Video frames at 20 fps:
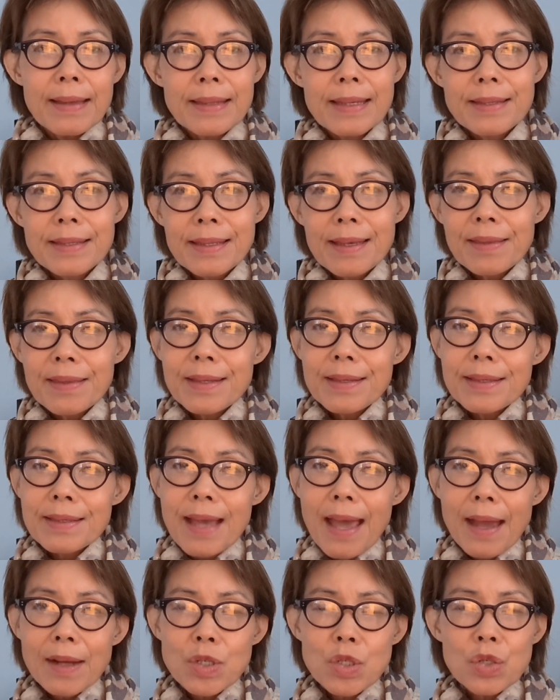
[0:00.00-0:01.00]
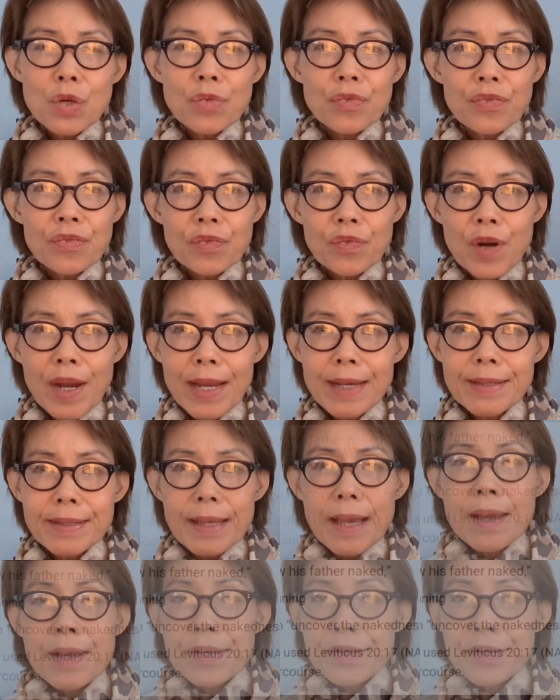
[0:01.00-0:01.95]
They said this actual phrase,